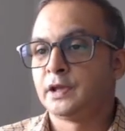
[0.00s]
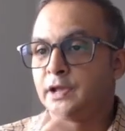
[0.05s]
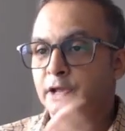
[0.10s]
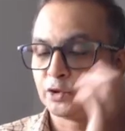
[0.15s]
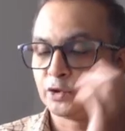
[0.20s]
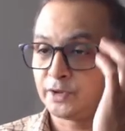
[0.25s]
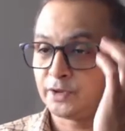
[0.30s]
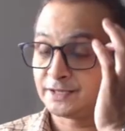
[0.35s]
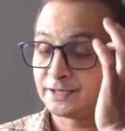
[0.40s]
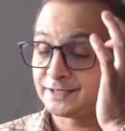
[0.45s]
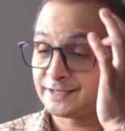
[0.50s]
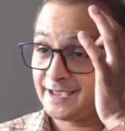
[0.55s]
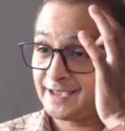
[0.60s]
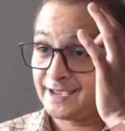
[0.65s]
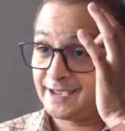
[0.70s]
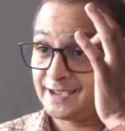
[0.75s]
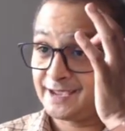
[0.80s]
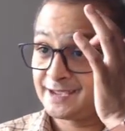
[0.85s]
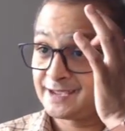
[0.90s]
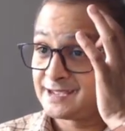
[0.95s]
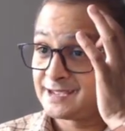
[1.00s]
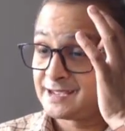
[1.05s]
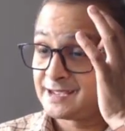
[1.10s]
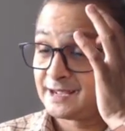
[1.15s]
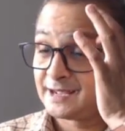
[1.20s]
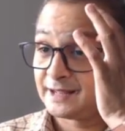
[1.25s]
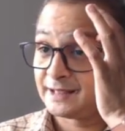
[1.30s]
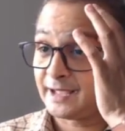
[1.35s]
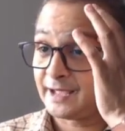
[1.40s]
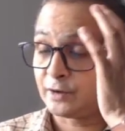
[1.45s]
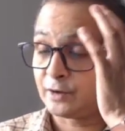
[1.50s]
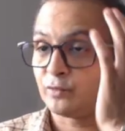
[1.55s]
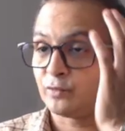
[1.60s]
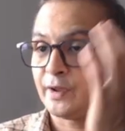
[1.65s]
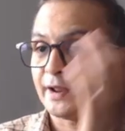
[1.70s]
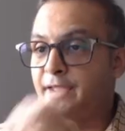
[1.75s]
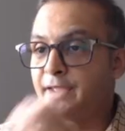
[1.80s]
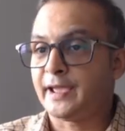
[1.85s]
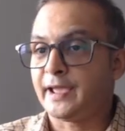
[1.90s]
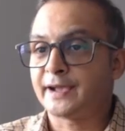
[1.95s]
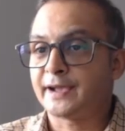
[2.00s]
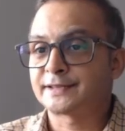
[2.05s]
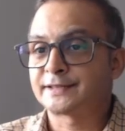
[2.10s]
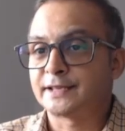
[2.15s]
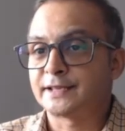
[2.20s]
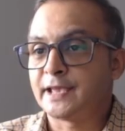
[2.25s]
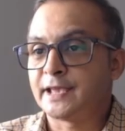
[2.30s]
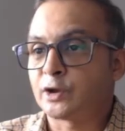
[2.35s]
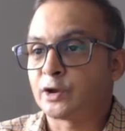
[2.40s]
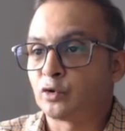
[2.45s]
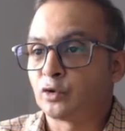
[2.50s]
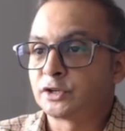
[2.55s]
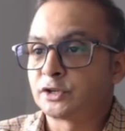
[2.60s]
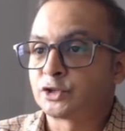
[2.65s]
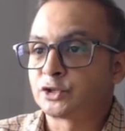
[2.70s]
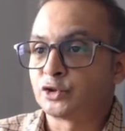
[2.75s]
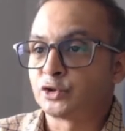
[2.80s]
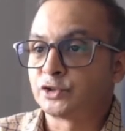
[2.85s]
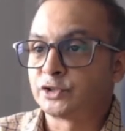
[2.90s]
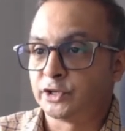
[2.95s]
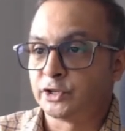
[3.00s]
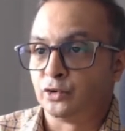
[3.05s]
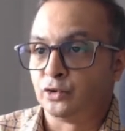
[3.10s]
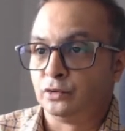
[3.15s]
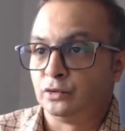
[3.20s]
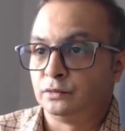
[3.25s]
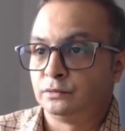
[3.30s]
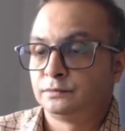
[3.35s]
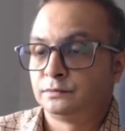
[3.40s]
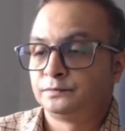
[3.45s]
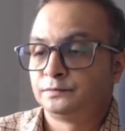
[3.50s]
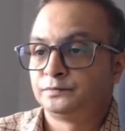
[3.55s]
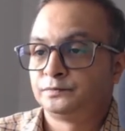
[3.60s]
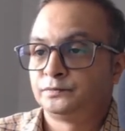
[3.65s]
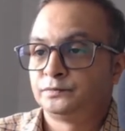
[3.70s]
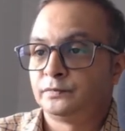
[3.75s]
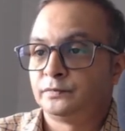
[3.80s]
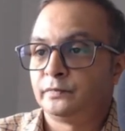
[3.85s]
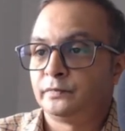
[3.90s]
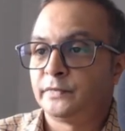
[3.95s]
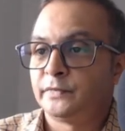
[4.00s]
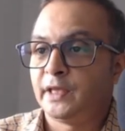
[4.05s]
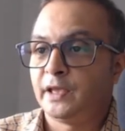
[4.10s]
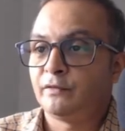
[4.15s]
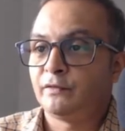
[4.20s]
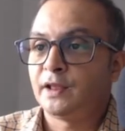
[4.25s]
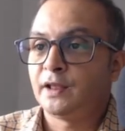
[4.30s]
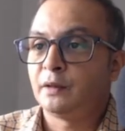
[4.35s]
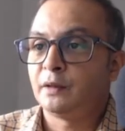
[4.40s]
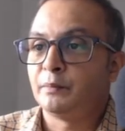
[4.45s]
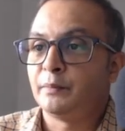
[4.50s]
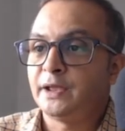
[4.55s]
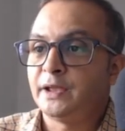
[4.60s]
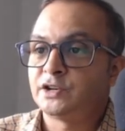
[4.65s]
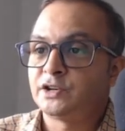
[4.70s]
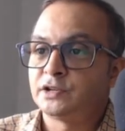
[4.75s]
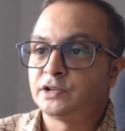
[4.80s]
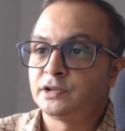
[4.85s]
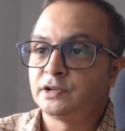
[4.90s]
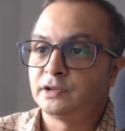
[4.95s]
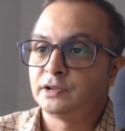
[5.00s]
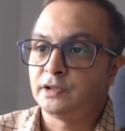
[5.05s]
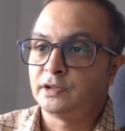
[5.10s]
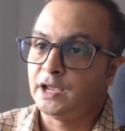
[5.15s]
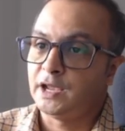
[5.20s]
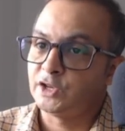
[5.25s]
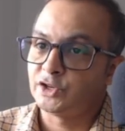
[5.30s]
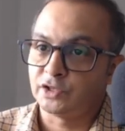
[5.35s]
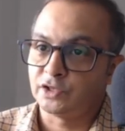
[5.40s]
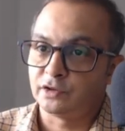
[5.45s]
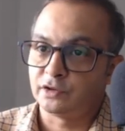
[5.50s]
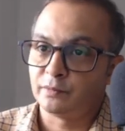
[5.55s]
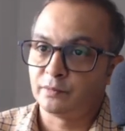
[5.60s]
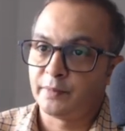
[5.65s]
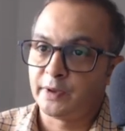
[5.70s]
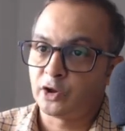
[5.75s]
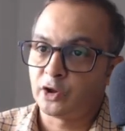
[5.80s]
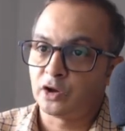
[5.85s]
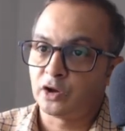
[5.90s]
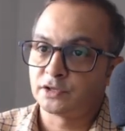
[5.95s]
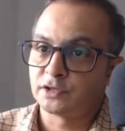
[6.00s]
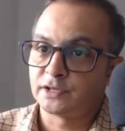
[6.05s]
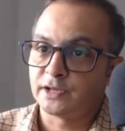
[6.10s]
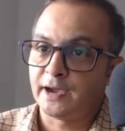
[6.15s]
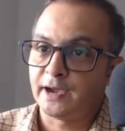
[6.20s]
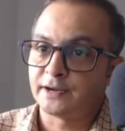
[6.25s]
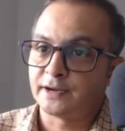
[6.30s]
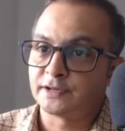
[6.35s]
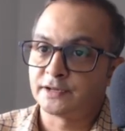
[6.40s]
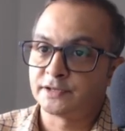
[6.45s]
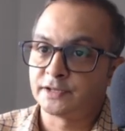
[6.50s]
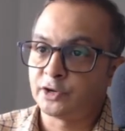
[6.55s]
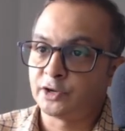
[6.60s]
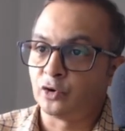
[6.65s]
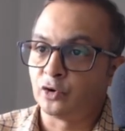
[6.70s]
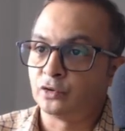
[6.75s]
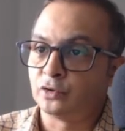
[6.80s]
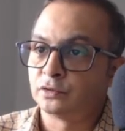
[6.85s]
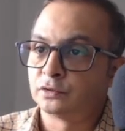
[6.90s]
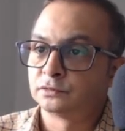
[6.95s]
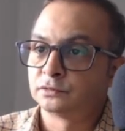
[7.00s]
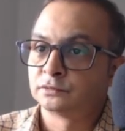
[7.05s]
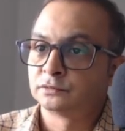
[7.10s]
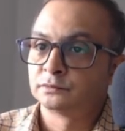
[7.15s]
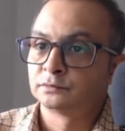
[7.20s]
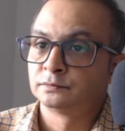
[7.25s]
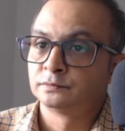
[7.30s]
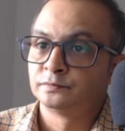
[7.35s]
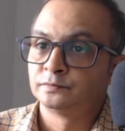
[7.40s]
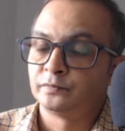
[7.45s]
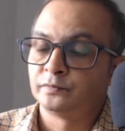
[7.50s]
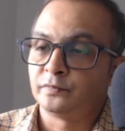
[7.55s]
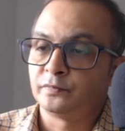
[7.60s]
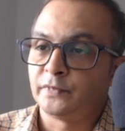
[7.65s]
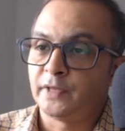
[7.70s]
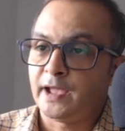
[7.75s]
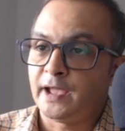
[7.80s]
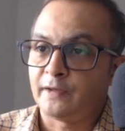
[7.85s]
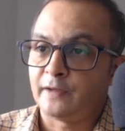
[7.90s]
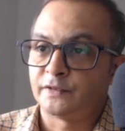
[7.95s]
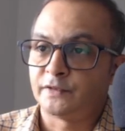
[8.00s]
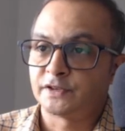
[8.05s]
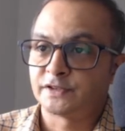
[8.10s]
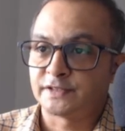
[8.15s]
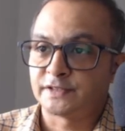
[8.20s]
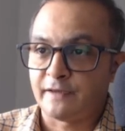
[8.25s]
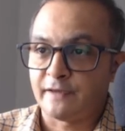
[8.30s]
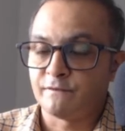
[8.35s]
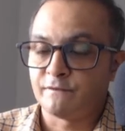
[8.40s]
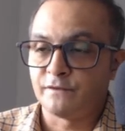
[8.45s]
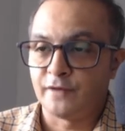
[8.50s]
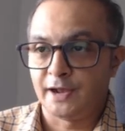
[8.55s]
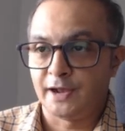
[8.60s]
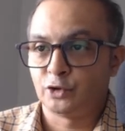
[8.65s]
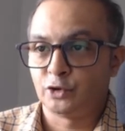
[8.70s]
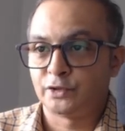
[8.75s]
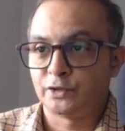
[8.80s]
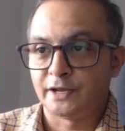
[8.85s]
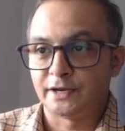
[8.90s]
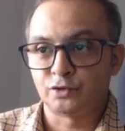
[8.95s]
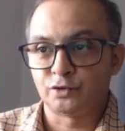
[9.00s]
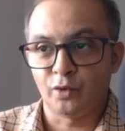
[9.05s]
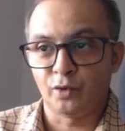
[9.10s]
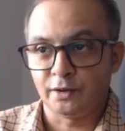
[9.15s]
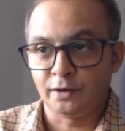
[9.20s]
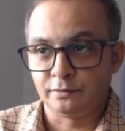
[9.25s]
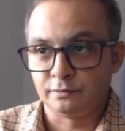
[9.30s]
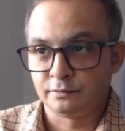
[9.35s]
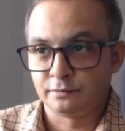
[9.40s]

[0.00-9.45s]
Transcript: You can see that when x equals to 0, they will meet each other, because at 0 they have the same value, that is 1.